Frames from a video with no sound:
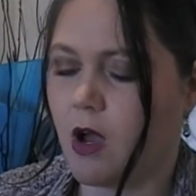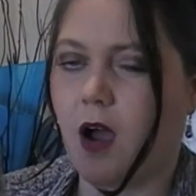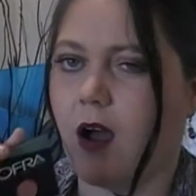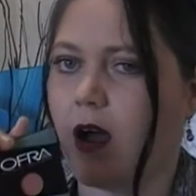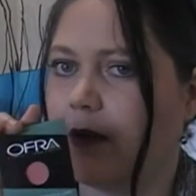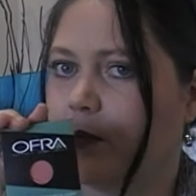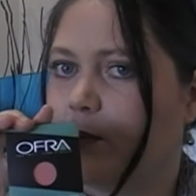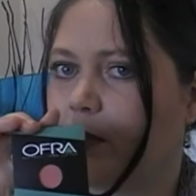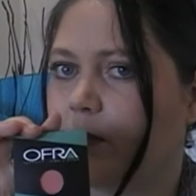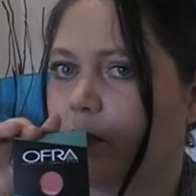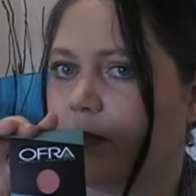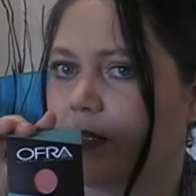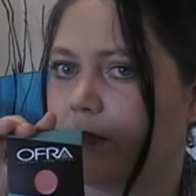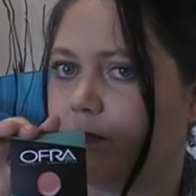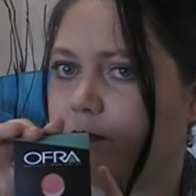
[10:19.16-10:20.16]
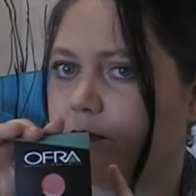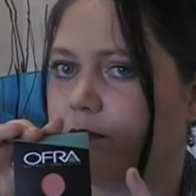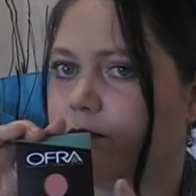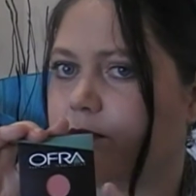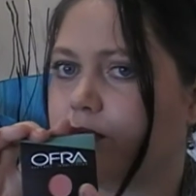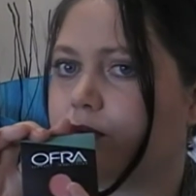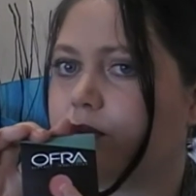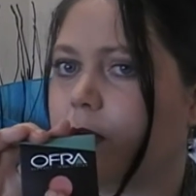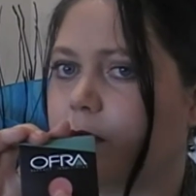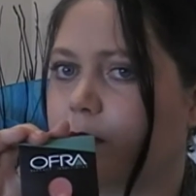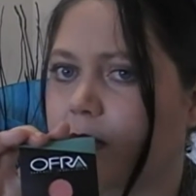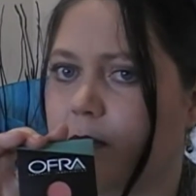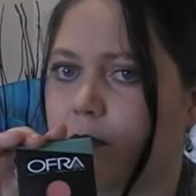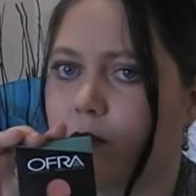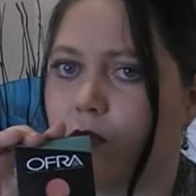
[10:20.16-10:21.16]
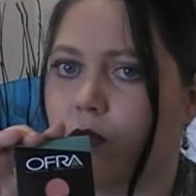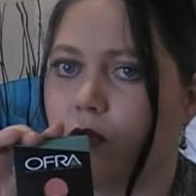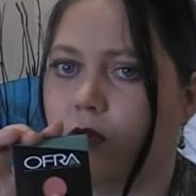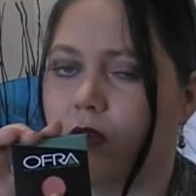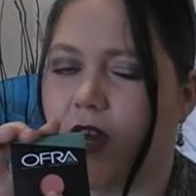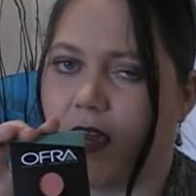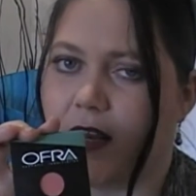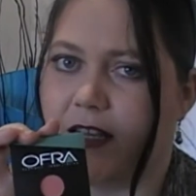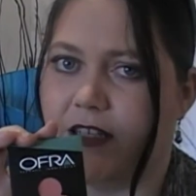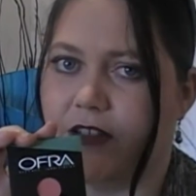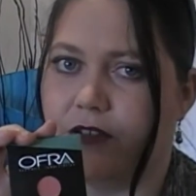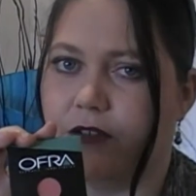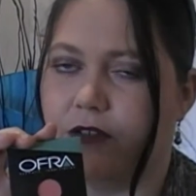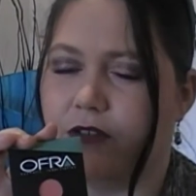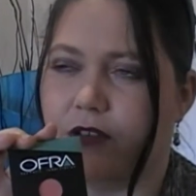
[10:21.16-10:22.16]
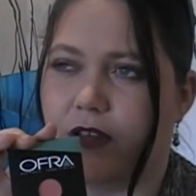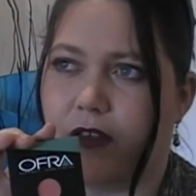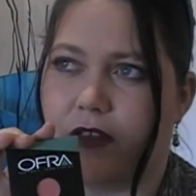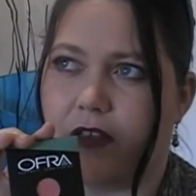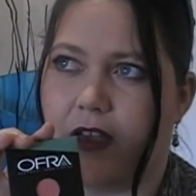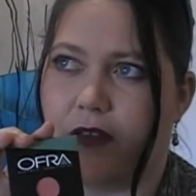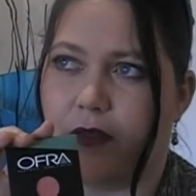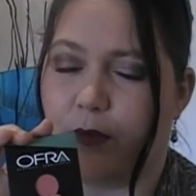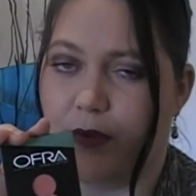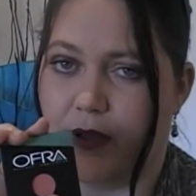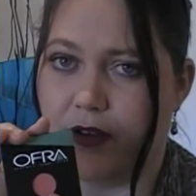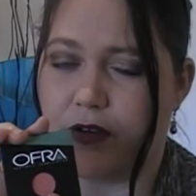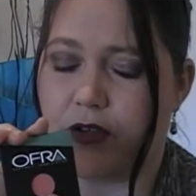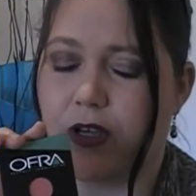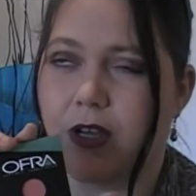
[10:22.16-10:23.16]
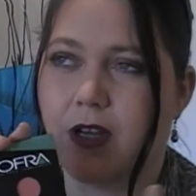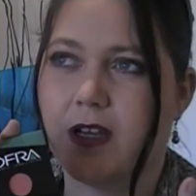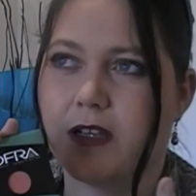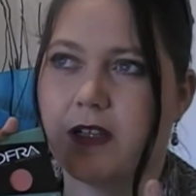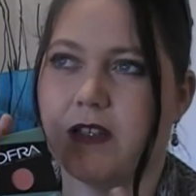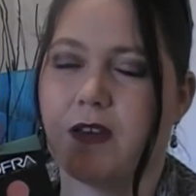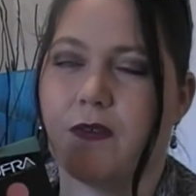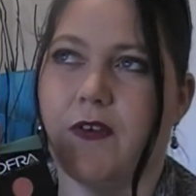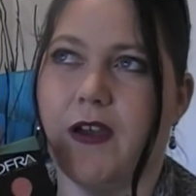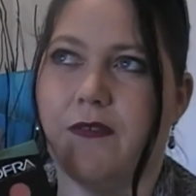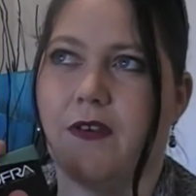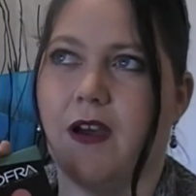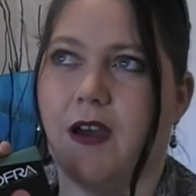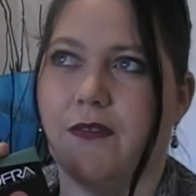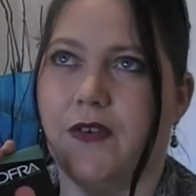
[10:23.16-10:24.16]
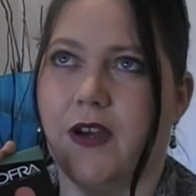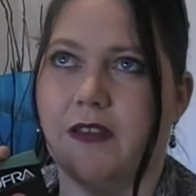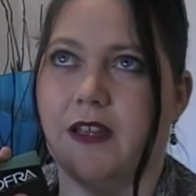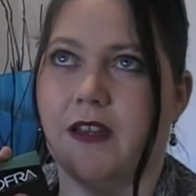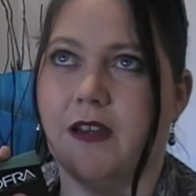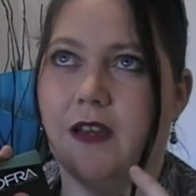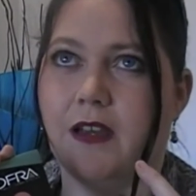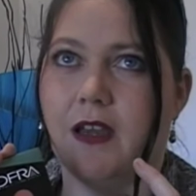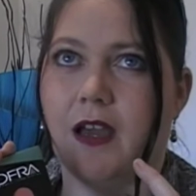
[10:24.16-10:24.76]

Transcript: I would probably more likely use this as a blush, because if I find that